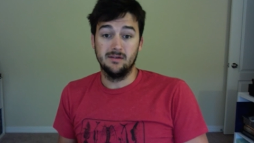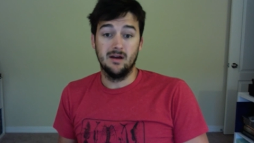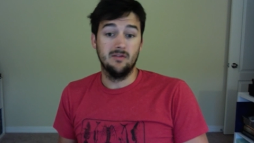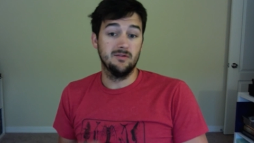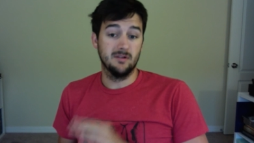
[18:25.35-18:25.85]

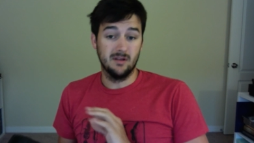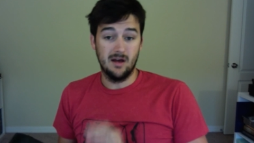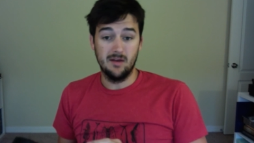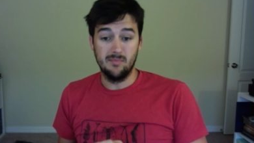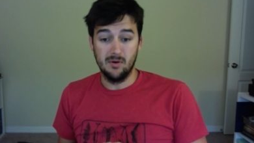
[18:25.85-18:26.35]
There's a lot
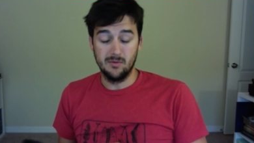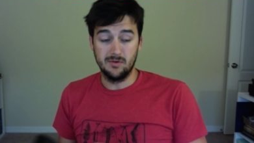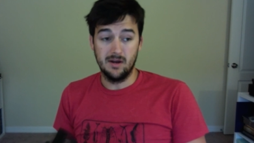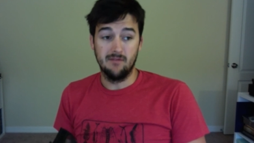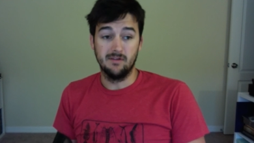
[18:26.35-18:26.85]
of boat
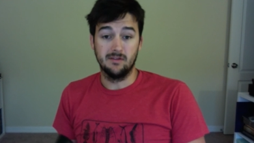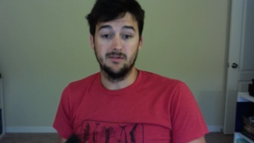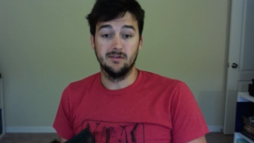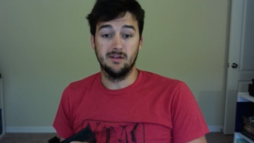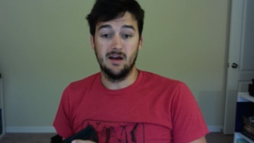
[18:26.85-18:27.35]
traffic. There's
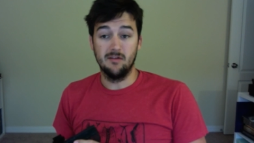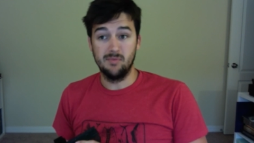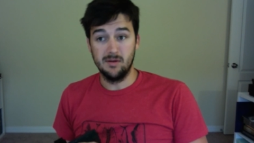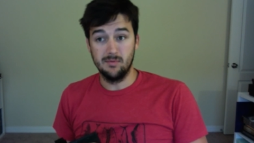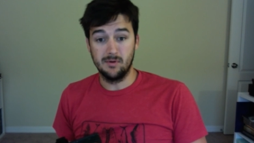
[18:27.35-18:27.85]
a lot of
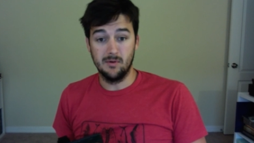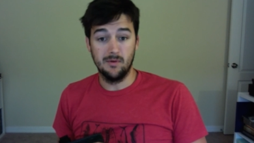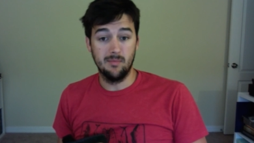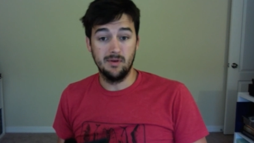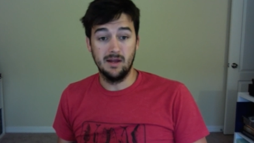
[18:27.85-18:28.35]
people going
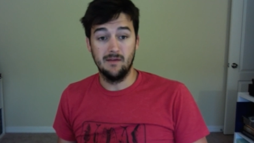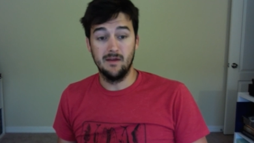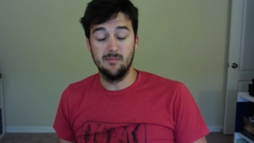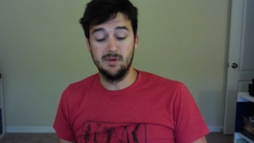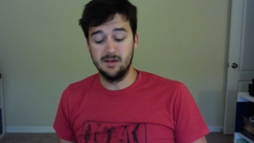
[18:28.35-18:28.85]
up and down
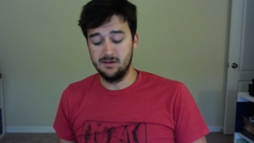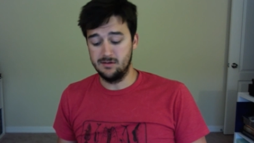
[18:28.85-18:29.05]
that beach.